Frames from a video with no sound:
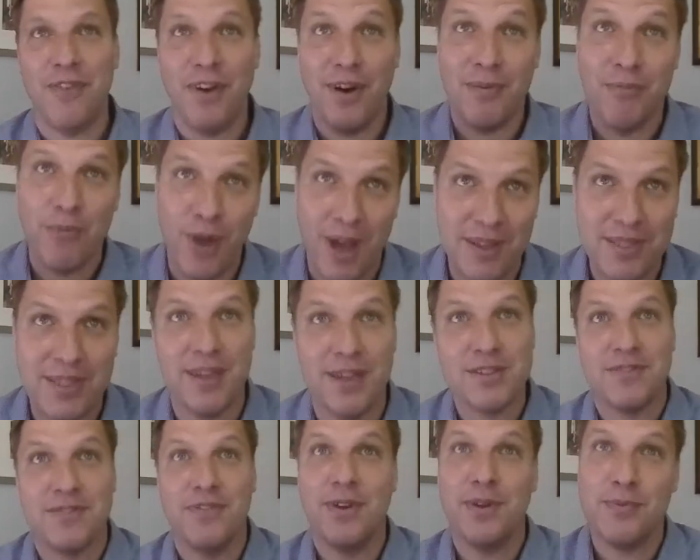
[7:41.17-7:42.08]
for
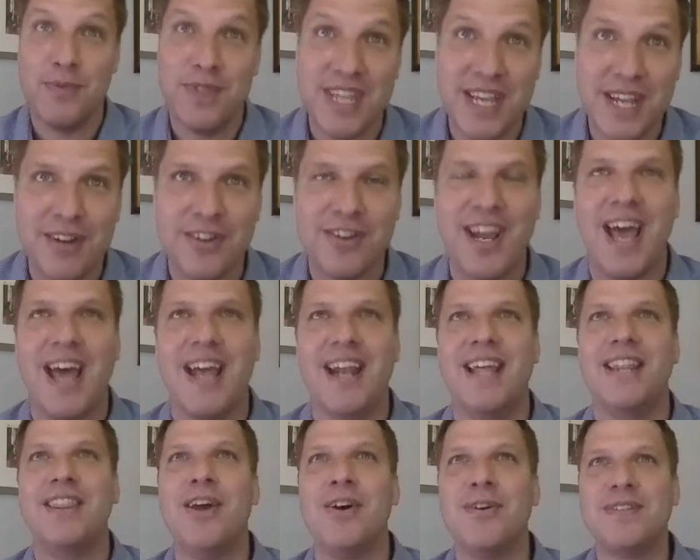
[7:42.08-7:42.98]
those with the internet
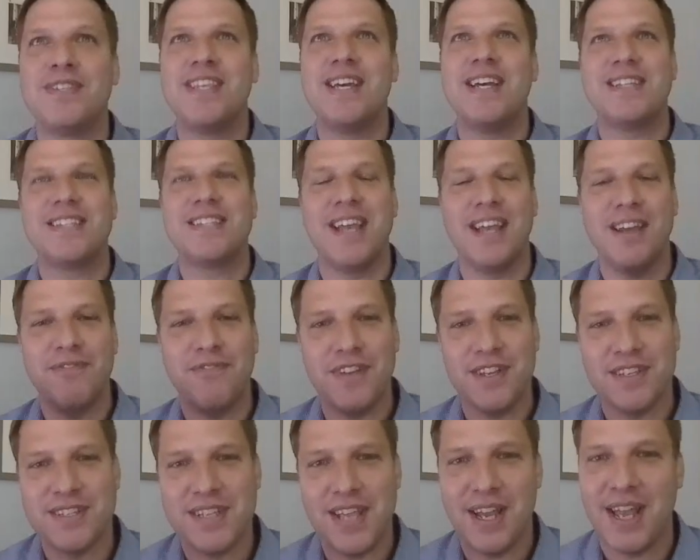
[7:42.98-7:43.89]
and those things, like it
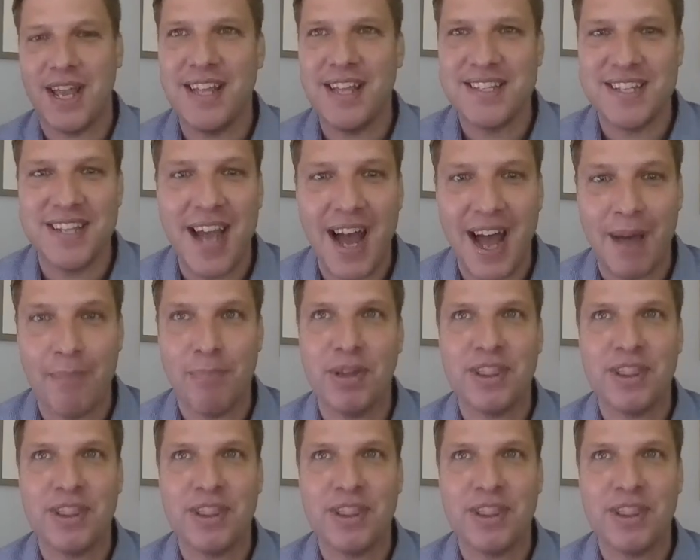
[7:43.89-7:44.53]
feels like it's not.